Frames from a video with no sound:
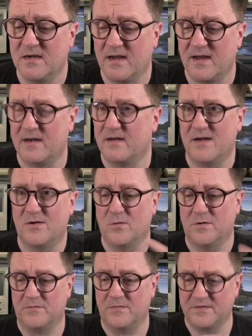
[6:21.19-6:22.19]
and
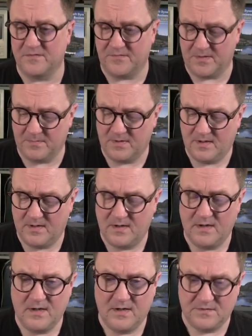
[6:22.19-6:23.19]
ignore the rest of them.
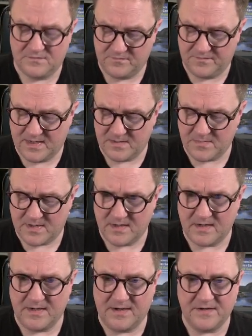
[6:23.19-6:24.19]
So with that in mind,
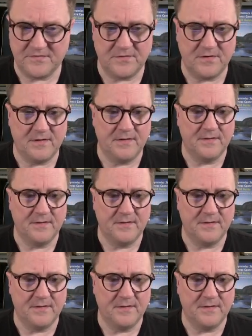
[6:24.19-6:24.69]
I hit enter.